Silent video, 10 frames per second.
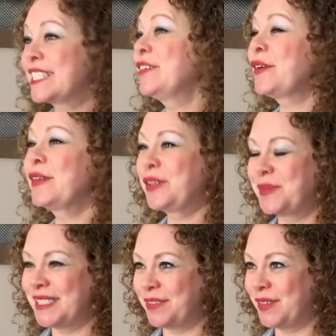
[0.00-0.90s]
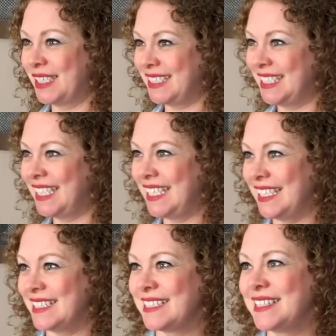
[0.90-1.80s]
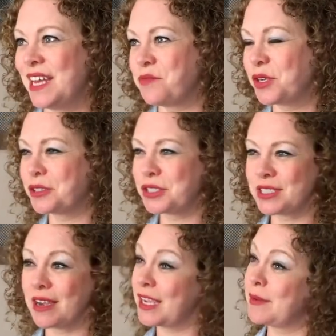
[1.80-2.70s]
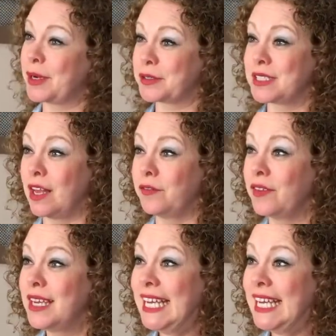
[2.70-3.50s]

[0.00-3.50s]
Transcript: can look a little bit different in teens than when you're just talking about yourself.